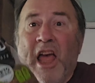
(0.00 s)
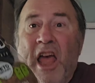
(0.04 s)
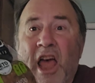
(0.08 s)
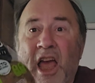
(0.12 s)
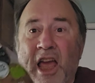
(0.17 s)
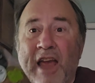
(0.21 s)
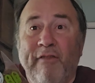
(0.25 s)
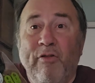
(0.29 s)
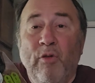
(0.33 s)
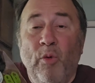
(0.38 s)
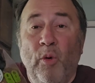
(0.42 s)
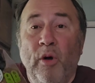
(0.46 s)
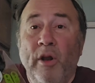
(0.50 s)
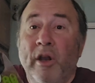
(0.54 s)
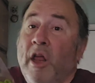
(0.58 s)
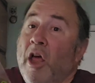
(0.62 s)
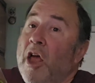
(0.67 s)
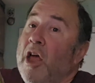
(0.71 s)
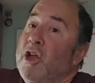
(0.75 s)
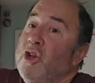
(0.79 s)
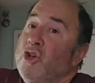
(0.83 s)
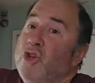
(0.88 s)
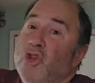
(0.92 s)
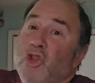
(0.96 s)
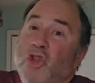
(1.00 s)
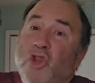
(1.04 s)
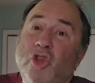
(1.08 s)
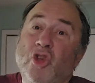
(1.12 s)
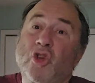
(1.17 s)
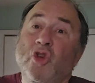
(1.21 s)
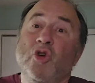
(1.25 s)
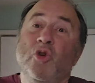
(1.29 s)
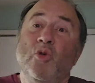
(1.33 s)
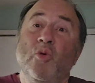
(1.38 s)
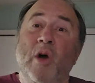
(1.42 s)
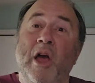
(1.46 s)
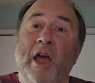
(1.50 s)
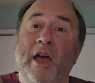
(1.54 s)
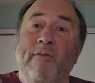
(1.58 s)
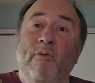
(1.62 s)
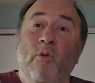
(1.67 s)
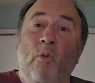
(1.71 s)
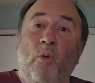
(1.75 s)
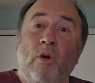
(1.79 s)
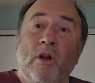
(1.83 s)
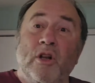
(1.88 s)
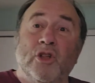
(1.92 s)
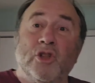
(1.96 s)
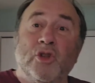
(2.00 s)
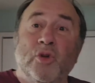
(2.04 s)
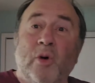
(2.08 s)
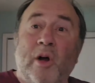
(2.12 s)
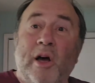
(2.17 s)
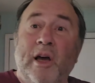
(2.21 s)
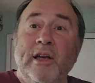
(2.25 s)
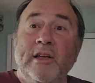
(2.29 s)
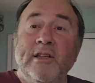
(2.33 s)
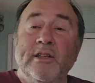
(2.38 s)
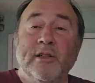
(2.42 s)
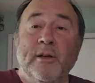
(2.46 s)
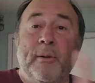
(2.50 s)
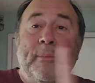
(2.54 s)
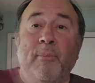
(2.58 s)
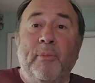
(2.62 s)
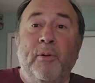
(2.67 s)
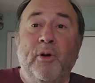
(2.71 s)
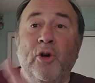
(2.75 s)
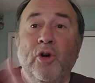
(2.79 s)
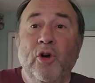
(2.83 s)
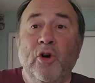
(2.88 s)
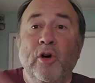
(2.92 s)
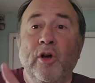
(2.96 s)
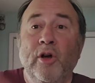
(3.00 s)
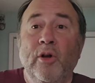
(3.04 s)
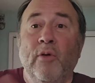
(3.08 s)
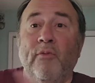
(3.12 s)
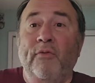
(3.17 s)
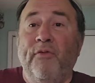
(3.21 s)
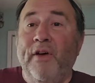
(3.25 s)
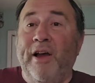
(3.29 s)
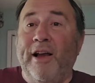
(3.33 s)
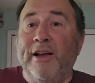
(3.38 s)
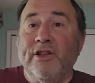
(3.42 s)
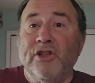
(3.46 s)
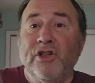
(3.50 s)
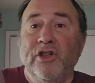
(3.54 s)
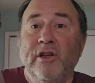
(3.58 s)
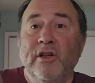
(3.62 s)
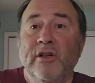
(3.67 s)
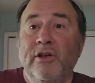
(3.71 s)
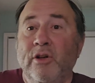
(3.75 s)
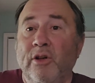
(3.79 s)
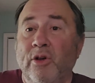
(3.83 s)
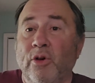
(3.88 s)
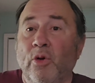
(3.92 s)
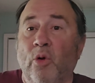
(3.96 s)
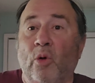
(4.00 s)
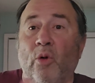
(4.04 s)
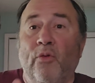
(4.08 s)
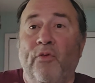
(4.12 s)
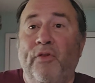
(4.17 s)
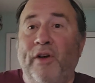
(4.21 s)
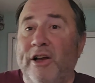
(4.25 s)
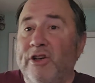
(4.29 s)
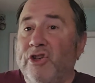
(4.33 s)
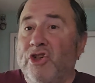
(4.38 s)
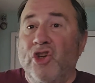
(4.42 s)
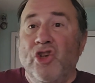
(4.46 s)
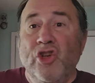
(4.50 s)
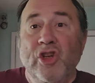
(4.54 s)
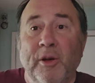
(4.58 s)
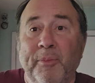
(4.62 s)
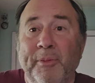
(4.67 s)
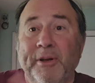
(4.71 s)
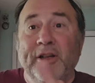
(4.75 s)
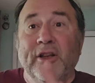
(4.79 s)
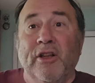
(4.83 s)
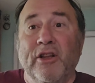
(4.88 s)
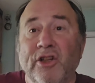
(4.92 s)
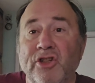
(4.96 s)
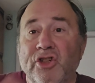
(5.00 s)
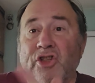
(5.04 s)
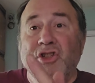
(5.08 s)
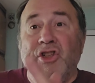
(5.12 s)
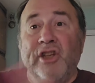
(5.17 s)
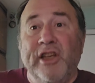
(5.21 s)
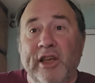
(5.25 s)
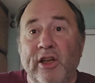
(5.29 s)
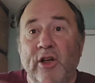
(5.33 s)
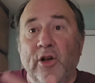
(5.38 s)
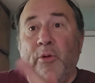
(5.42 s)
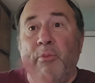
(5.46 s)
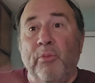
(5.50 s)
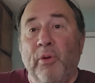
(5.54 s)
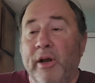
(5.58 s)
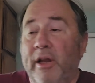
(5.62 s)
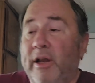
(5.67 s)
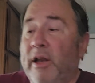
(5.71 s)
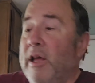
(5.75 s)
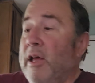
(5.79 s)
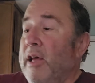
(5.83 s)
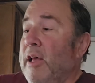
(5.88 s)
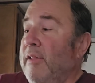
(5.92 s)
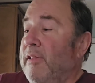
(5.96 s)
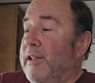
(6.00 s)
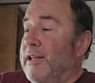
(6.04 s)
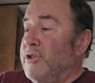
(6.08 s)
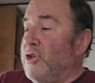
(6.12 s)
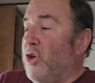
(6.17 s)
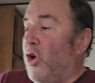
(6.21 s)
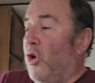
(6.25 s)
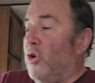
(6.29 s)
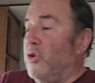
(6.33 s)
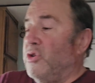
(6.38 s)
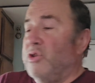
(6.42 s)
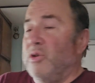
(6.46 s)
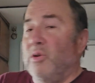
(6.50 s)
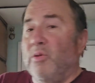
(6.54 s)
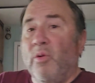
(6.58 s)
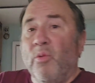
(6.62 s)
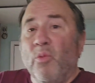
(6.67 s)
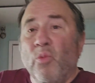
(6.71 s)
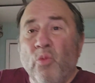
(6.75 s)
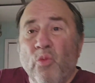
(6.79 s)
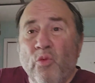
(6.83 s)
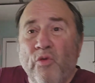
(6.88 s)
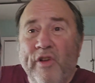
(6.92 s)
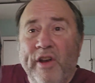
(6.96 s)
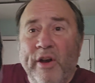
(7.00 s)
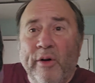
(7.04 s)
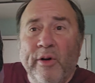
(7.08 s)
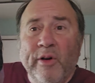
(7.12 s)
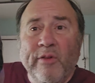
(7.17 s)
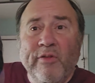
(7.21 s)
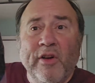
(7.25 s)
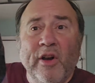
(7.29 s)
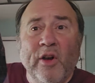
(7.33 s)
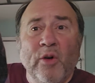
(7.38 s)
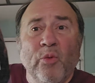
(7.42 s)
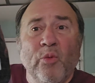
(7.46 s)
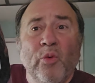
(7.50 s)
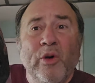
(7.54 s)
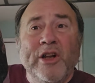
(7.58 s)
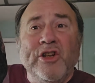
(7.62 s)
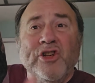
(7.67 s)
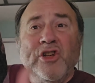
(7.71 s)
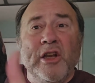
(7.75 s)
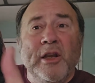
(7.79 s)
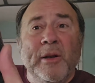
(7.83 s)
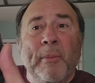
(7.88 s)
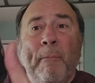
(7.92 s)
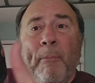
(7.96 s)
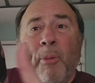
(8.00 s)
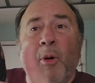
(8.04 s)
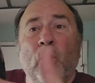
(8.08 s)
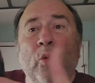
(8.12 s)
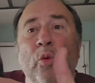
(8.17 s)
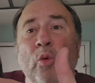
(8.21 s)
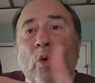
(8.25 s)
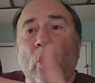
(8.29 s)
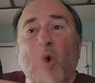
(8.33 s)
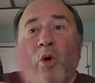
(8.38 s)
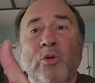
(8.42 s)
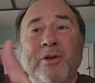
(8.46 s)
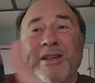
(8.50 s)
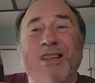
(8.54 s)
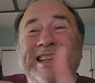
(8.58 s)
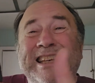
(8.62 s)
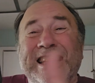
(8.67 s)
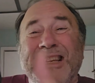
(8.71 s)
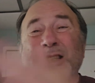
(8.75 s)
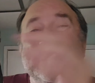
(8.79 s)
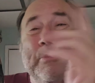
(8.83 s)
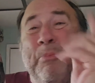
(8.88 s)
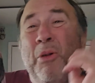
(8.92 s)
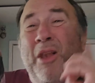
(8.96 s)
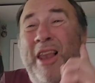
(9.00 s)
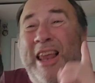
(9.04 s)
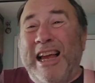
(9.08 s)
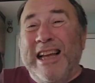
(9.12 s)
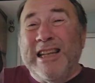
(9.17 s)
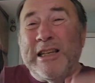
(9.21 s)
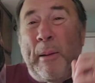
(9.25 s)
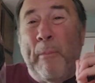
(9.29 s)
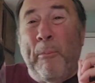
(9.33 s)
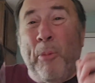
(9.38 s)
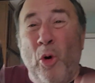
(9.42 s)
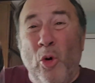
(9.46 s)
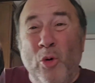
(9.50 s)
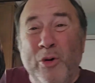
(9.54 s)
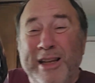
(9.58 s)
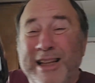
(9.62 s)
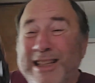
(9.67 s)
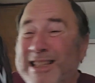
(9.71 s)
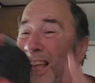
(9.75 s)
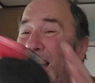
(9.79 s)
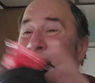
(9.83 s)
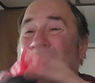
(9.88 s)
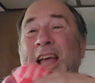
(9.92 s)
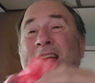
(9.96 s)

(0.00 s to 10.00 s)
Hey everyone, do you ever want to try some good old-fashioned, yummy, delicious keto bread that's also very, very rich in proteins, plant proteins?